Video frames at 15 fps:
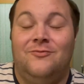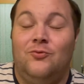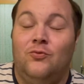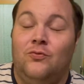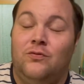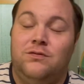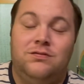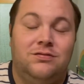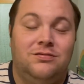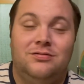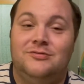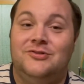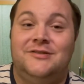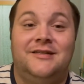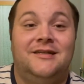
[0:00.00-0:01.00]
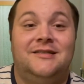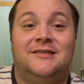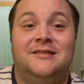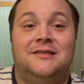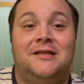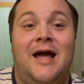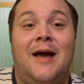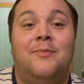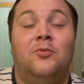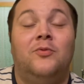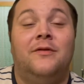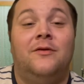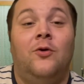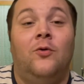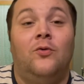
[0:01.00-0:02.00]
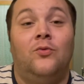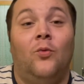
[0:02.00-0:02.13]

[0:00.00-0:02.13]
oof, just like a slap with cold